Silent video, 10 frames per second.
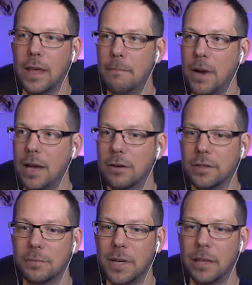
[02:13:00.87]
it might
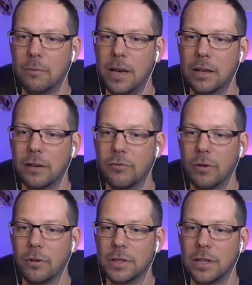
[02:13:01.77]
also be in the render
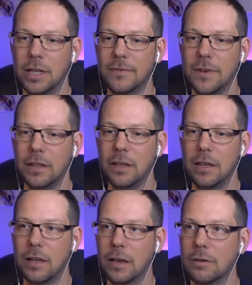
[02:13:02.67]
controller. So let's find
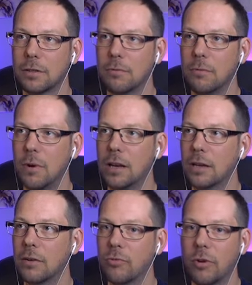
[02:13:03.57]
the glow squid
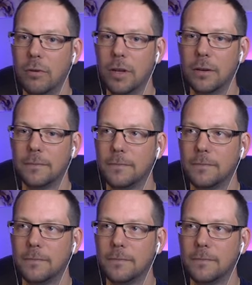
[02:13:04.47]
render controller.